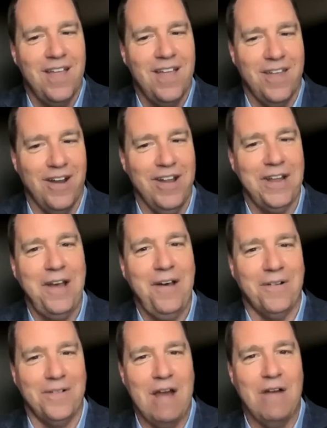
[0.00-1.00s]
There you
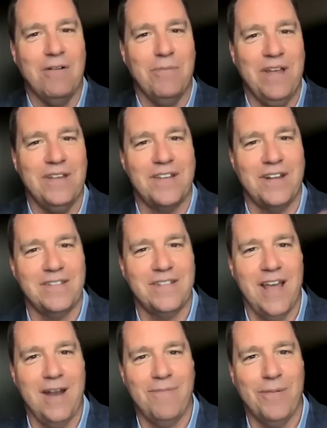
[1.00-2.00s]
go. Now everybody's going to
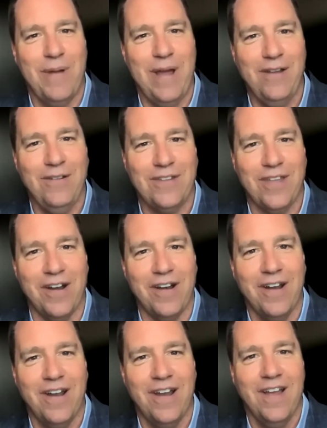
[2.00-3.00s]
sign up for my newsletter
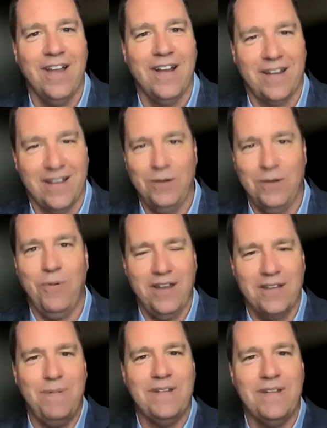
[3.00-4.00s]
because you want
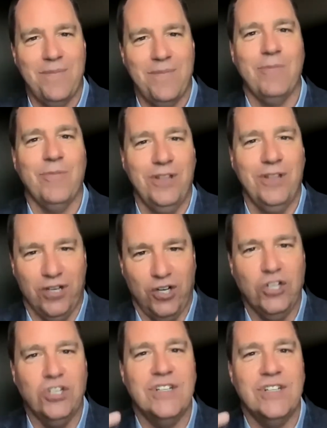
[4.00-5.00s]
to spend some time reading the
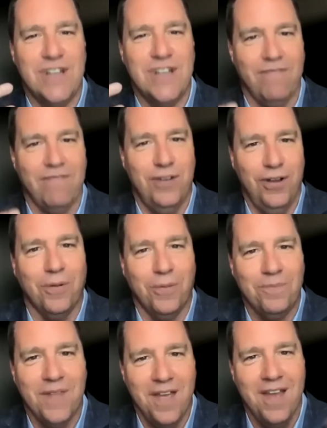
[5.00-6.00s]
good stuff too.
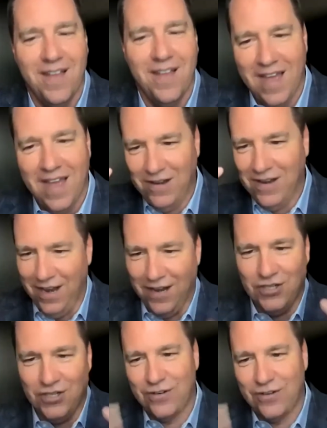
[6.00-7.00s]
And you
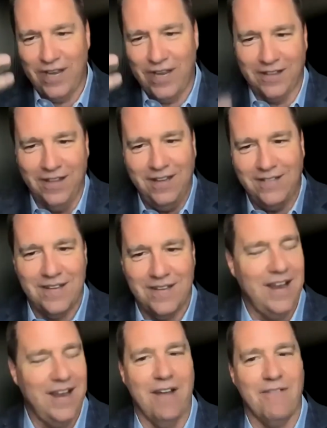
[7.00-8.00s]
just go like this
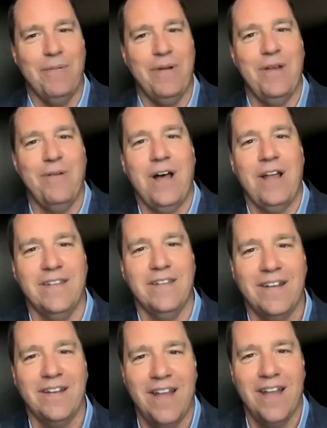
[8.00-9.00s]
and everybody wants it.
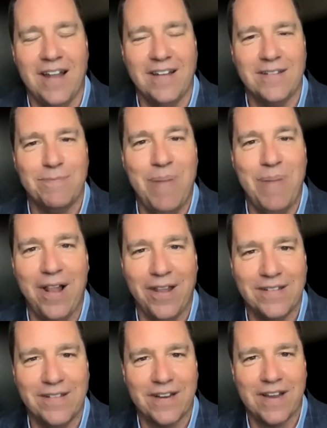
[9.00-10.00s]
That's
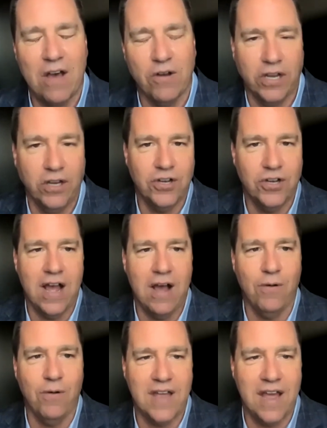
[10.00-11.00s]
balanced accounting. You should
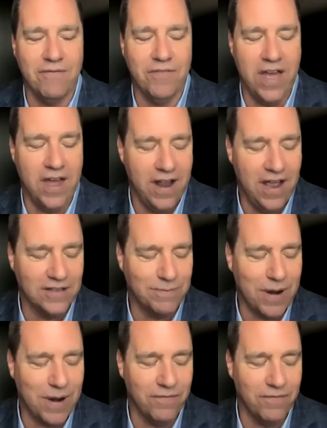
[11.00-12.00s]
always have that as
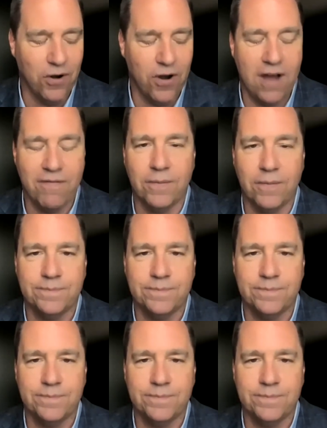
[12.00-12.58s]
part of your offer.